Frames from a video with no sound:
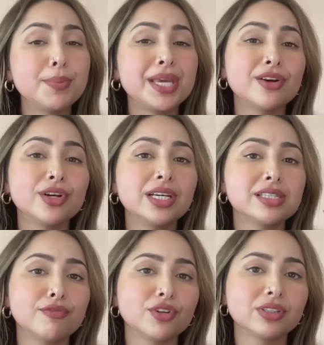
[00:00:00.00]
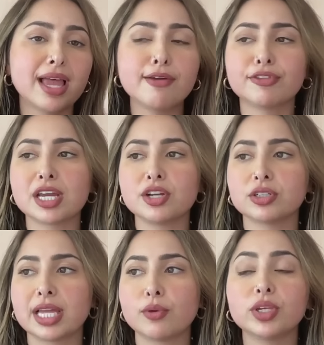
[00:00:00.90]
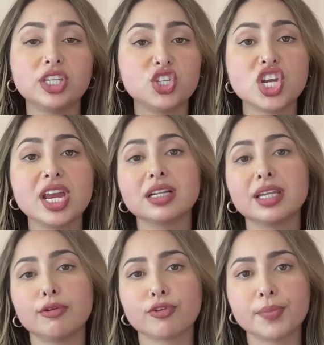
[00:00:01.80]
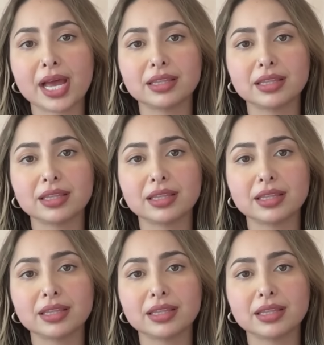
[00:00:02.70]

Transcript: periods of your life that you're like really channeling from that